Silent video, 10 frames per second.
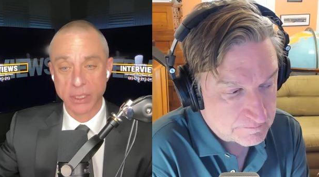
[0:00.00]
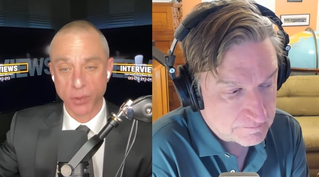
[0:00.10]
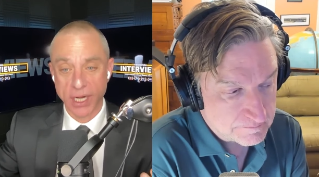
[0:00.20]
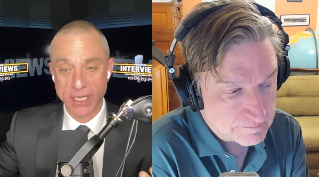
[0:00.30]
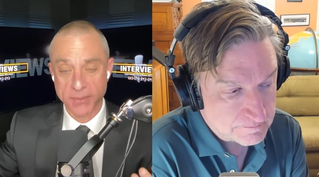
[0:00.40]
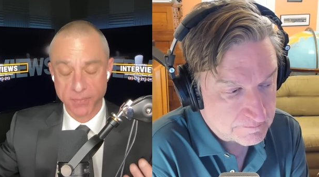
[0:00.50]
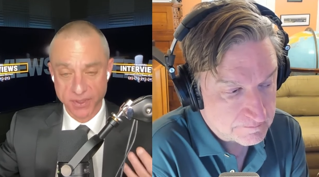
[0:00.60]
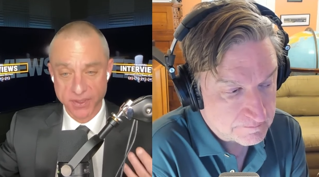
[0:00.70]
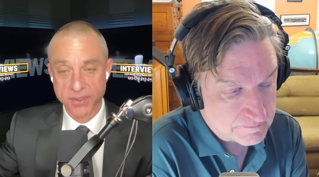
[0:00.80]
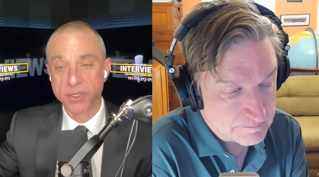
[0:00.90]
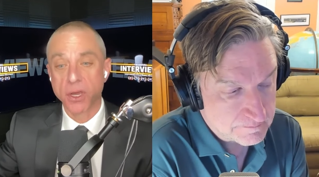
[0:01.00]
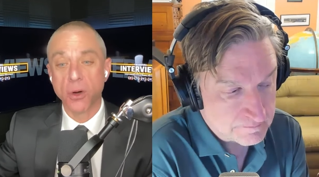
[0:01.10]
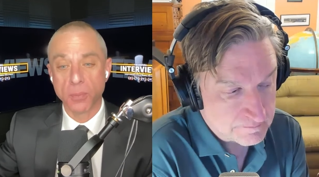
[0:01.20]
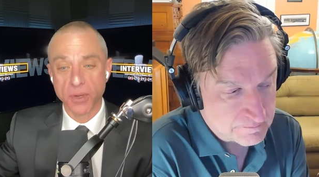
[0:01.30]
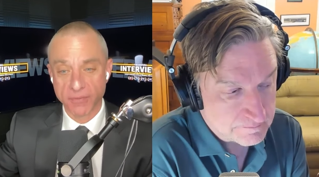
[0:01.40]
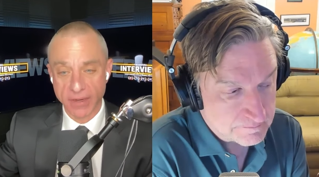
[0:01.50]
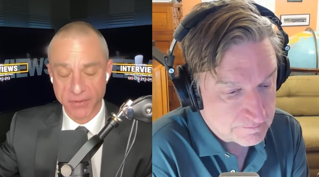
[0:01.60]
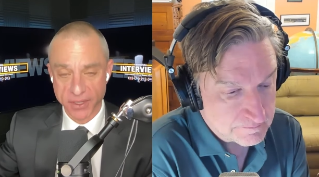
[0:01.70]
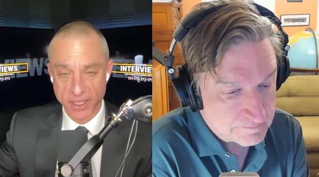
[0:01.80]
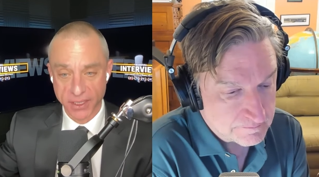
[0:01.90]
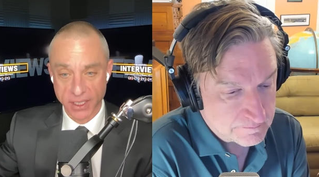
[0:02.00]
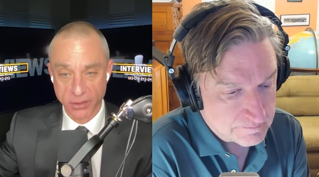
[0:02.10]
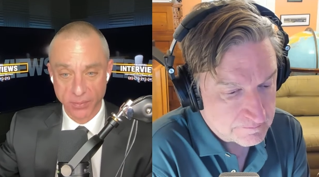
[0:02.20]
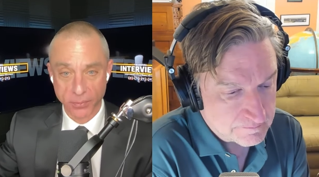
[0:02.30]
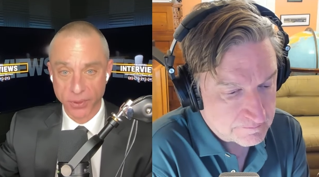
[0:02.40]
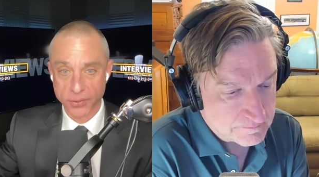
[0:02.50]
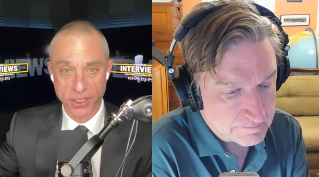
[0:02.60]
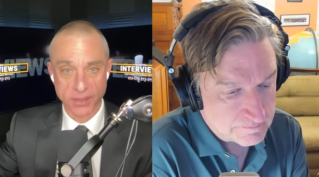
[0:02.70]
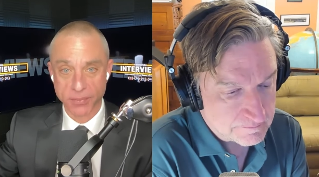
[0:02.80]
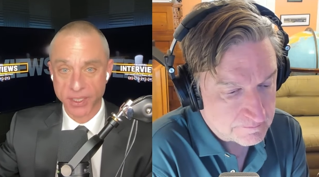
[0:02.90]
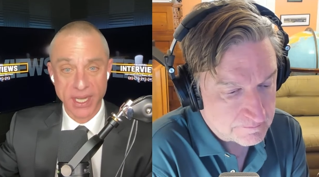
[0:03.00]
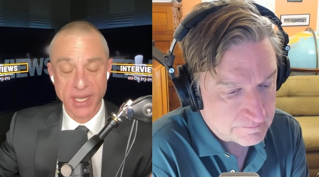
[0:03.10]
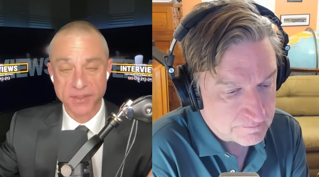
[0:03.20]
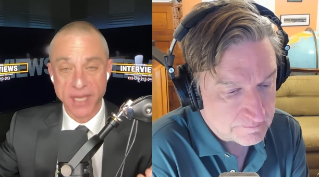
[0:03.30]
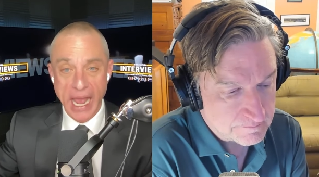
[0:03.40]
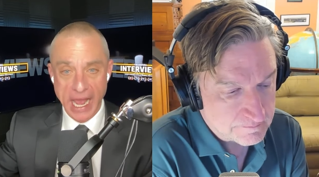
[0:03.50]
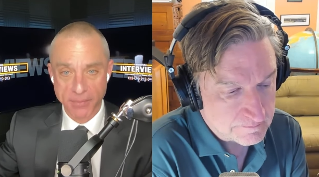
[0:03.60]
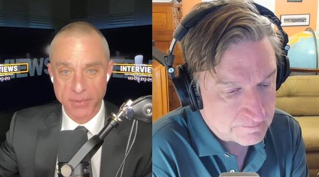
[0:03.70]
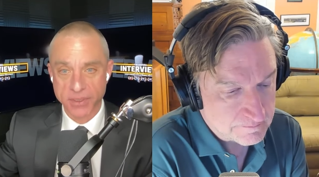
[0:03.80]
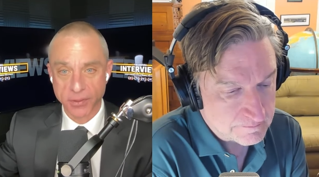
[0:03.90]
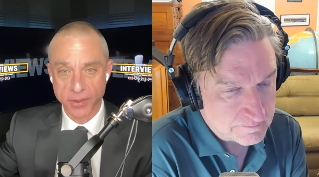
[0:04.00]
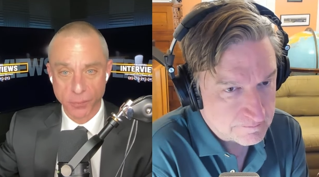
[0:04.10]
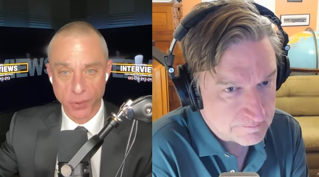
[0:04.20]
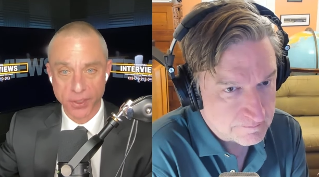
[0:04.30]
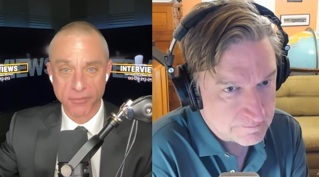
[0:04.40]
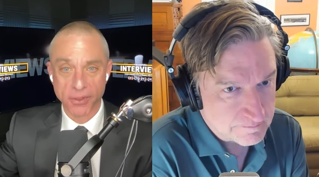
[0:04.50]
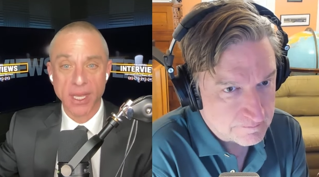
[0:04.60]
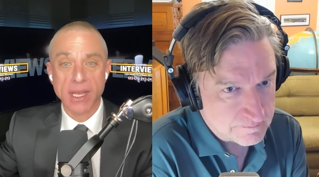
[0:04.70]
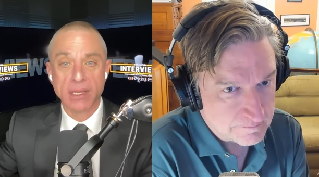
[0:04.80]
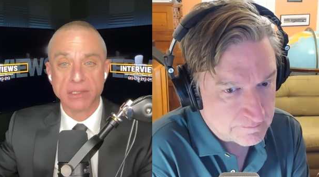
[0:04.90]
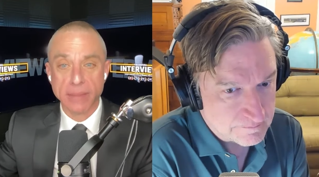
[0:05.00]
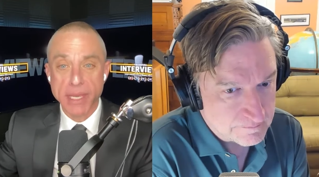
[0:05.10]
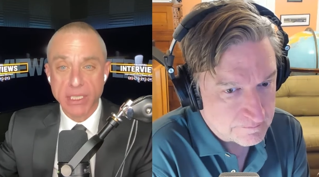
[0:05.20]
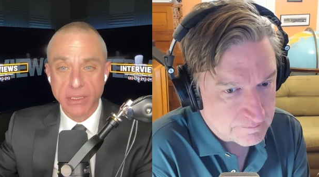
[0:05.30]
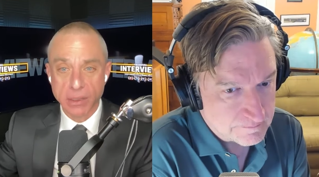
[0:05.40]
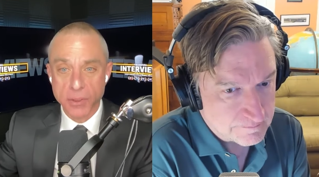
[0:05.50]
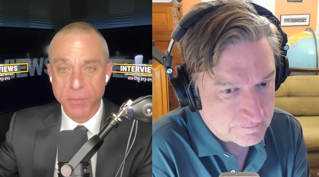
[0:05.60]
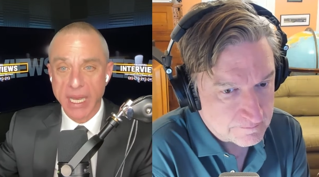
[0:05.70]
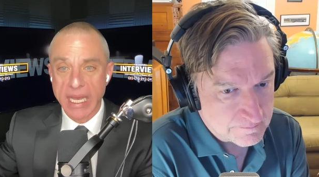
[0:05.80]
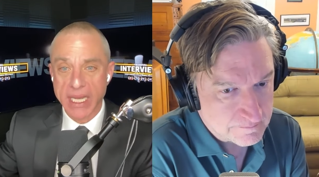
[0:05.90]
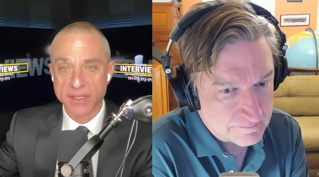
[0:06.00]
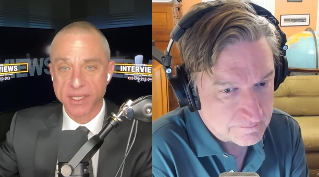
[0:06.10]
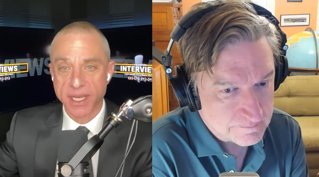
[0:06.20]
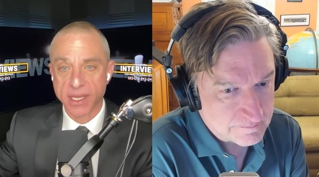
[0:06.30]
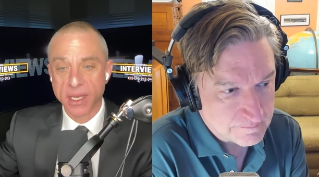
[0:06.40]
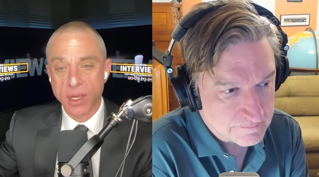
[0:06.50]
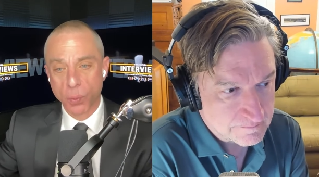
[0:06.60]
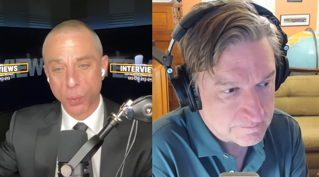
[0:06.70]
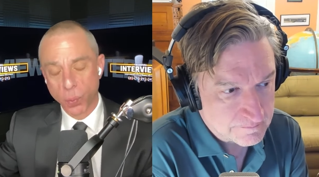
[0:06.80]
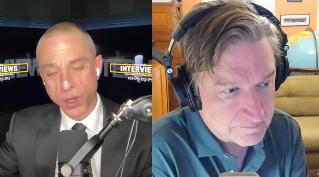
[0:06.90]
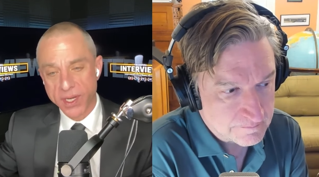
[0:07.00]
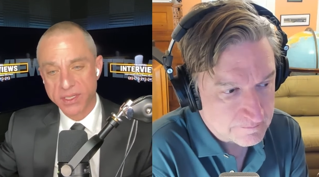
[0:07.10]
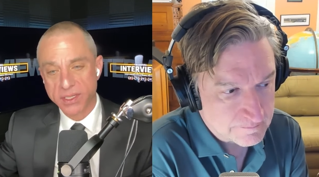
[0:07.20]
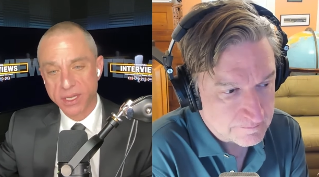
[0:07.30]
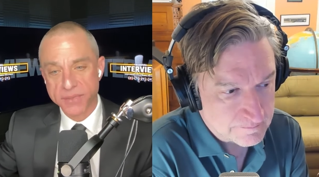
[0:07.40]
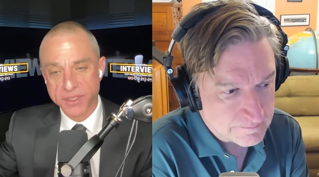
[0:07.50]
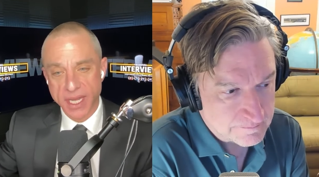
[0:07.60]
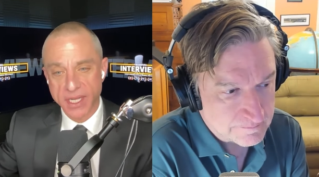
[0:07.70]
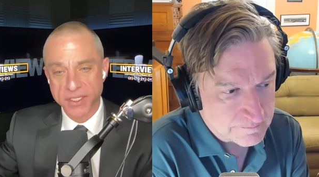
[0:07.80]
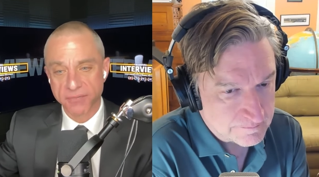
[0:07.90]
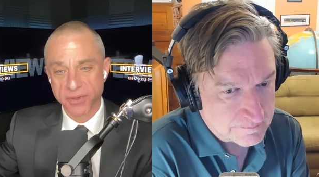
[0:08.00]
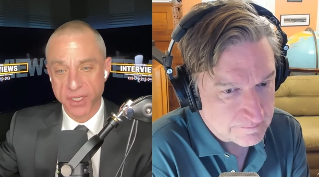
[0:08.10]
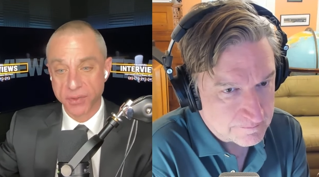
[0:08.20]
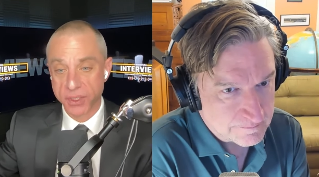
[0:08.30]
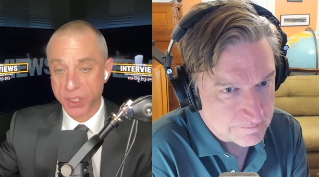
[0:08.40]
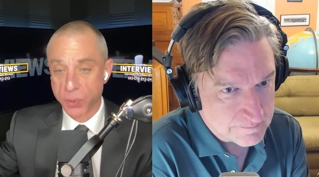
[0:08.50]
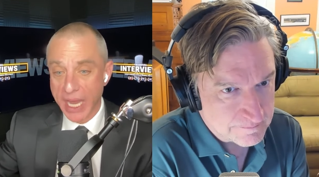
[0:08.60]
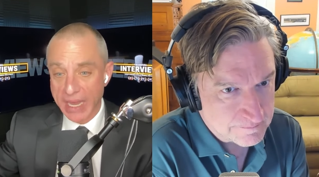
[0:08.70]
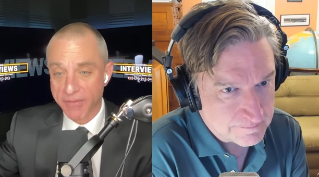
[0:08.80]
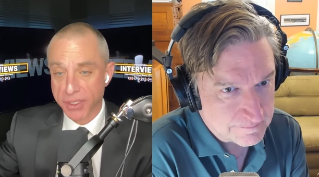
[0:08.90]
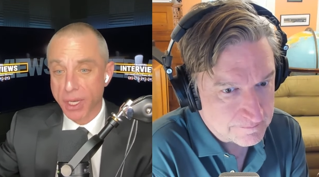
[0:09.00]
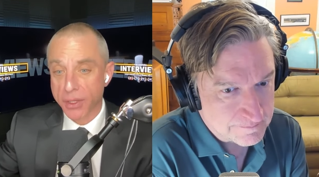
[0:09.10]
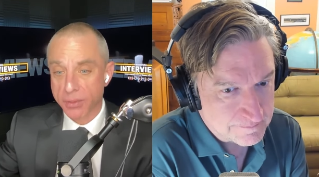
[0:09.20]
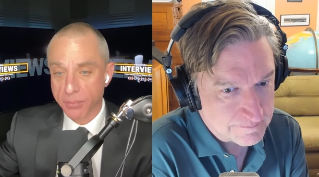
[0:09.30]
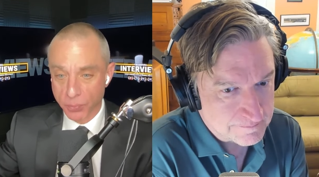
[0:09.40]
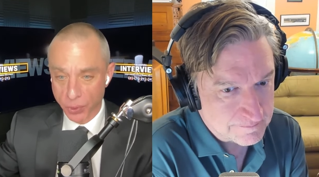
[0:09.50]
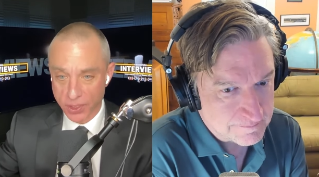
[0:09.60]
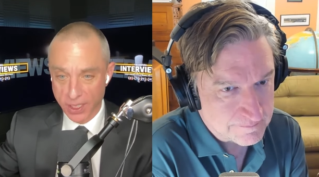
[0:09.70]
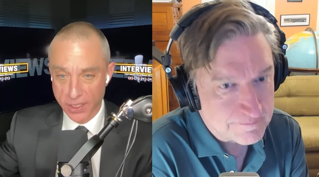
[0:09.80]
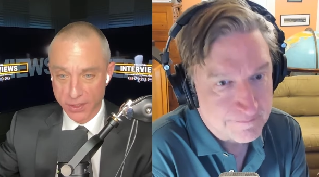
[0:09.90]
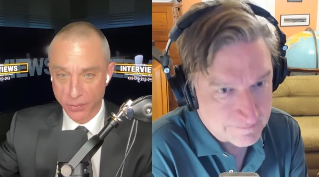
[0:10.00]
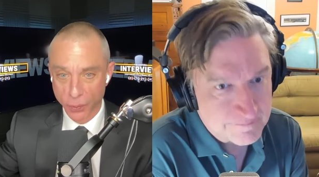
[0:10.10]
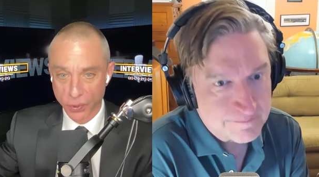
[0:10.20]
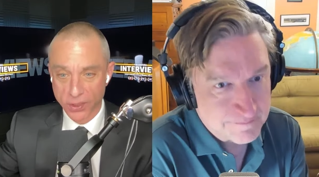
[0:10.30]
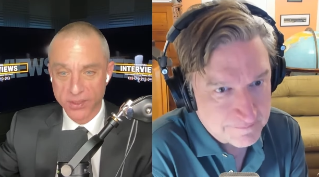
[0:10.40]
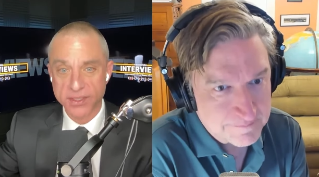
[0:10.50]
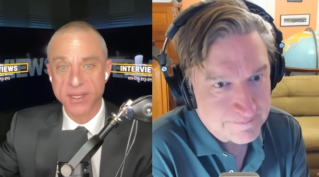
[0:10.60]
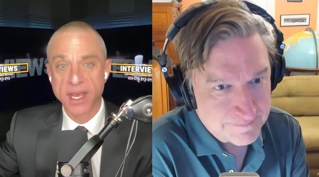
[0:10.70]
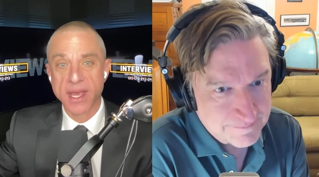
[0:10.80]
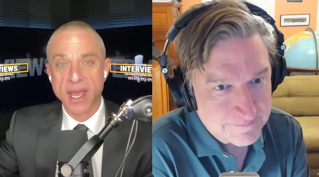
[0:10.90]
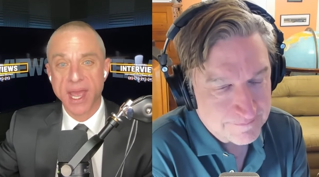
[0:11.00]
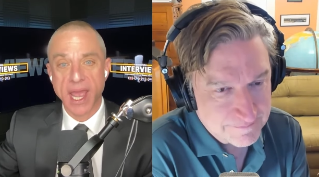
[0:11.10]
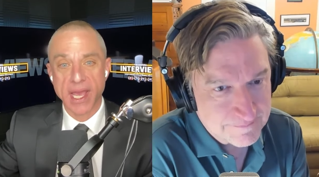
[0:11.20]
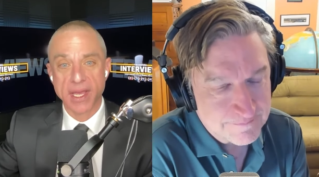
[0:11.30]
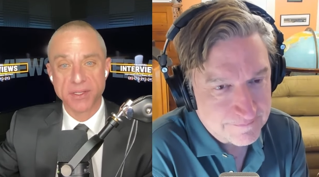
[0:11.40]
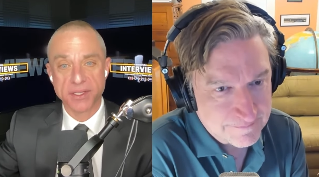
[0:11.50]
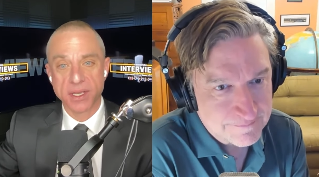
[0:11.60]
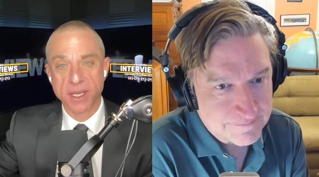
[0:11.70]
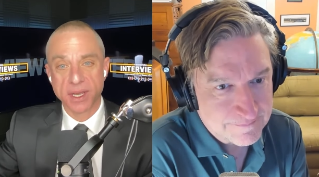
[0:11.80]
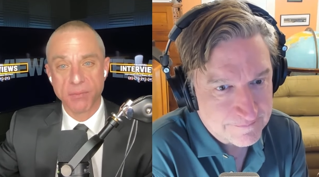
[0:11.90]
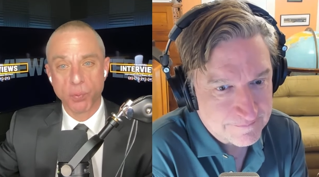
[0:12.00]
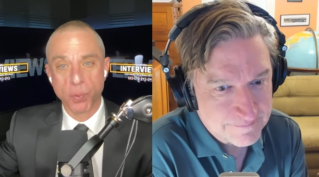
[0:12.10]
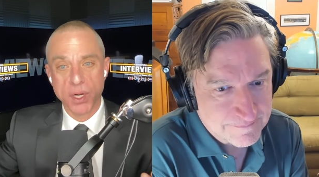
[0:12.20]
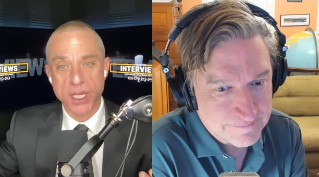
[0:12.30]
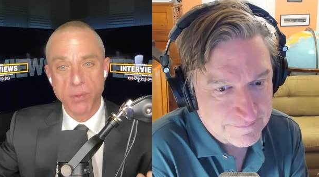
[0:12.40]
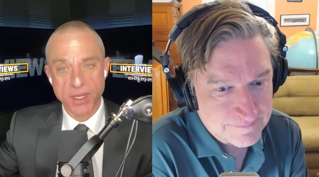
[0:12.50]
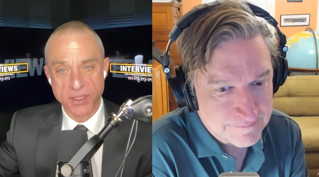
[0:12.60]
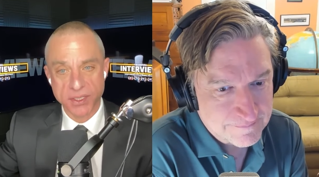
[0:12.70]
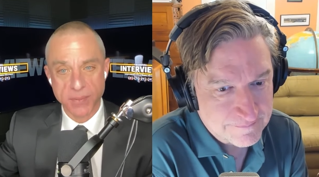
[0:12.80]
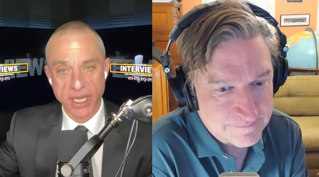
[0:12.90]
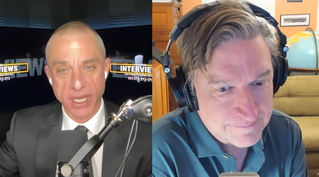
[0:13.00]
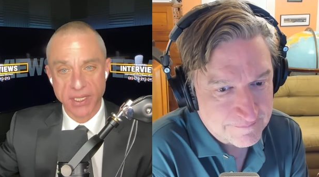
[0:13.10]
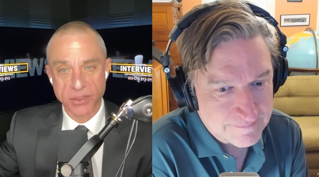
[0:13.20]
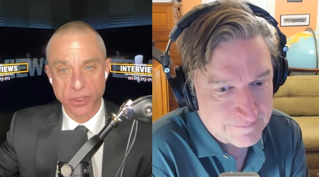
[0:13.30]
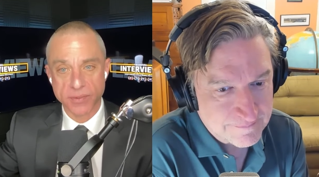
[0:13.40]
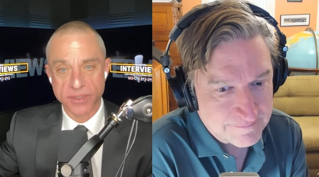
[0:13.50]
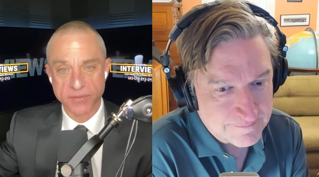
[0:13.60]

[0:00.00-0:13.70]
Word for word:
Speaker 1: grasp the scope of everything that you're approaching, but it's absolutely wonderful. Let me close by asking what comes next for you? Do you have another book in the works? And uh, what do you anticipate in terms